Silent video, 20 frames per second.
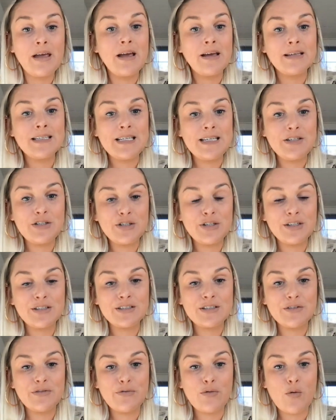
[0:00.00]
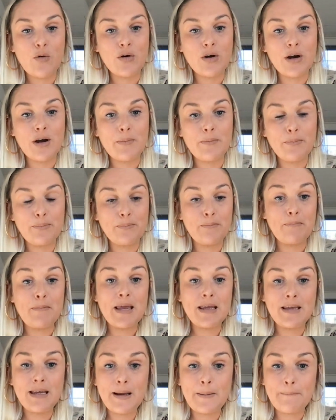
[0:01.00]
teachings for
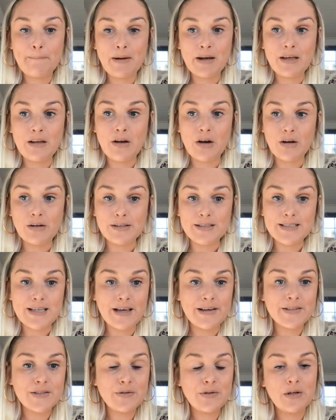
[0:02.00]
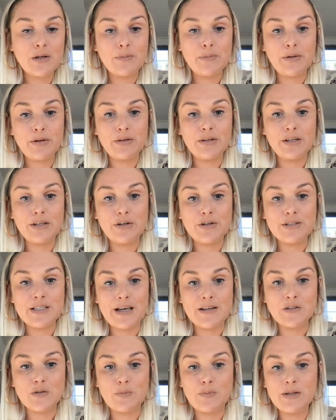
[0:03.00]
making money on Zazzle and building your
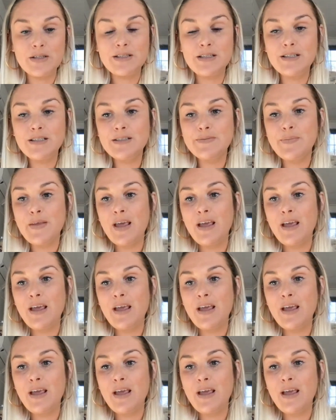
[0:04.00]
Zazzle business.